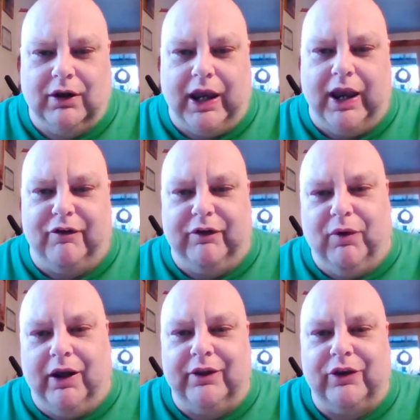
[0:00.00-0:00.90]
Hey
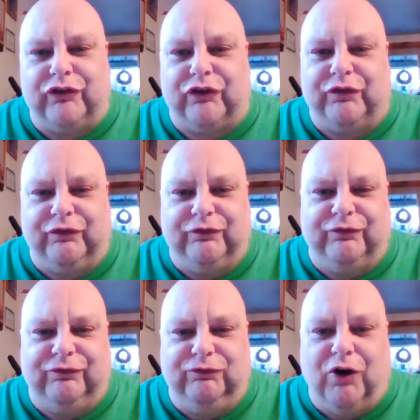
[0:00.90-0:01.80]
everyone, this
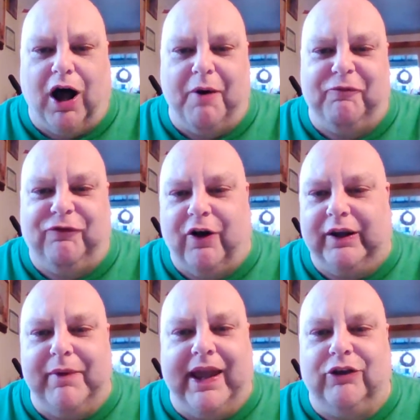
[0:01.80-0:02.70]
is Rob
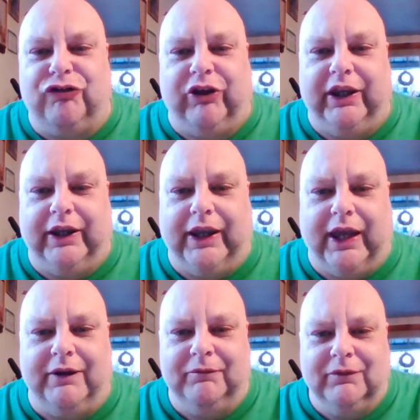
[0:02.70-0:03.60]
Funnyman G
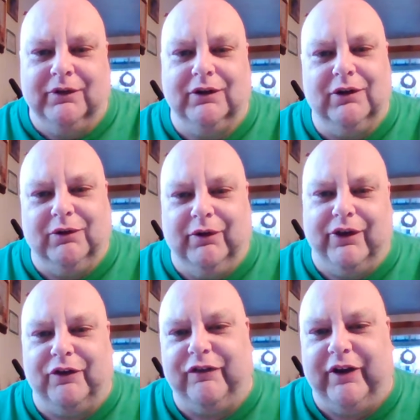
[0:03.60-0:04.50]
again with
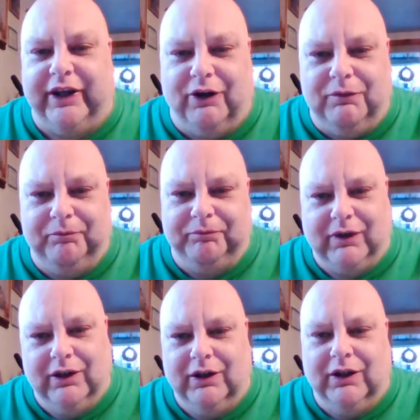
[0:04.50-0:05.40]
another video.
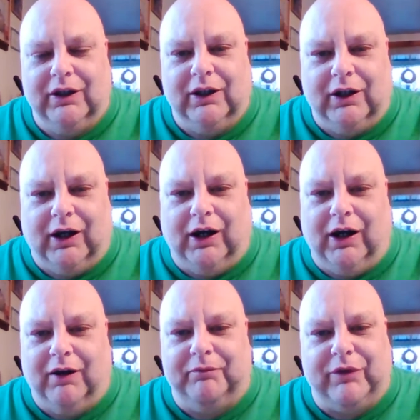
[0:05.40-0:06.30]

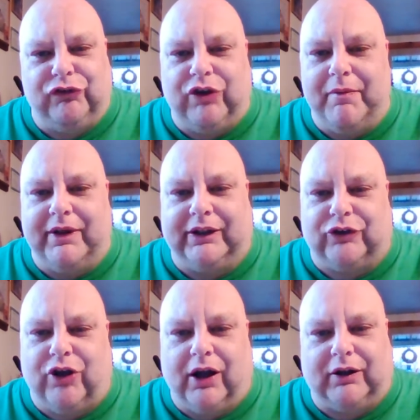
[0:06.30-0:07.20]
Um, this time I'd like to
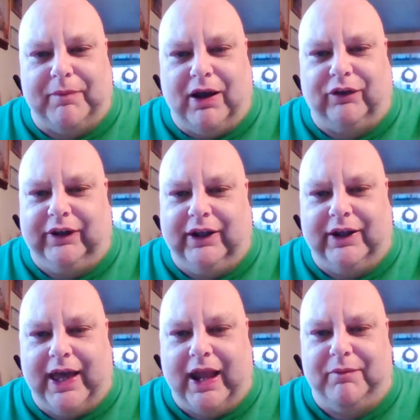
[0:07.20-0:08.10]
talk about the
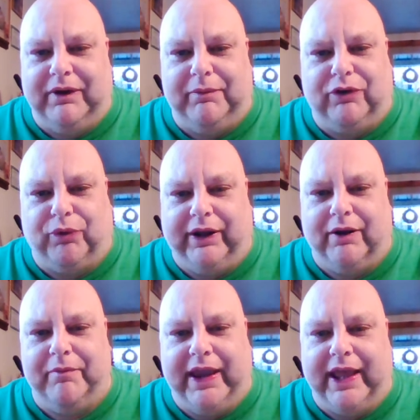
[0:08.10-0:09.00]
anatomy between
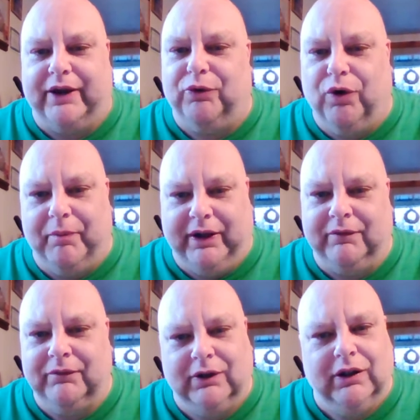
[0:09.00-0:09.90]
a man and a
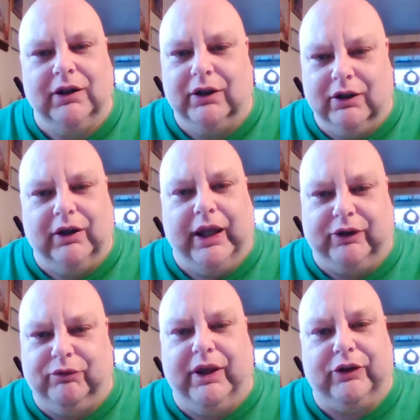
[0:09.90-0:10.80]
woman
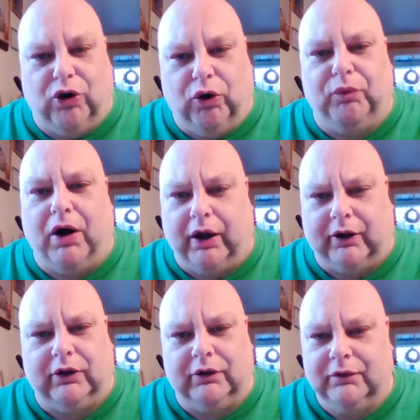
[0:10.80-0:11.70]
in, in cold
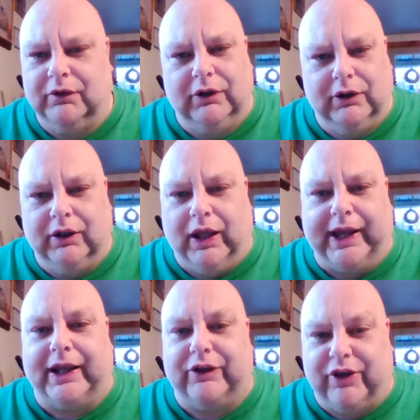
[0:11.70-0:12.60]
water. I
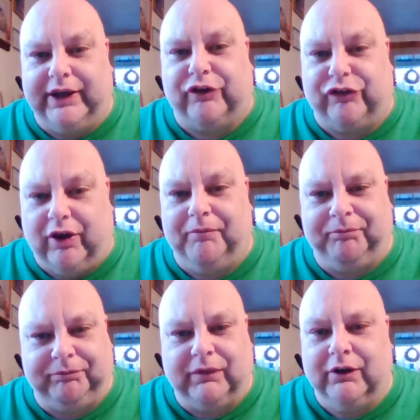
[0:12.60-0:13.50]
gotta tell you something.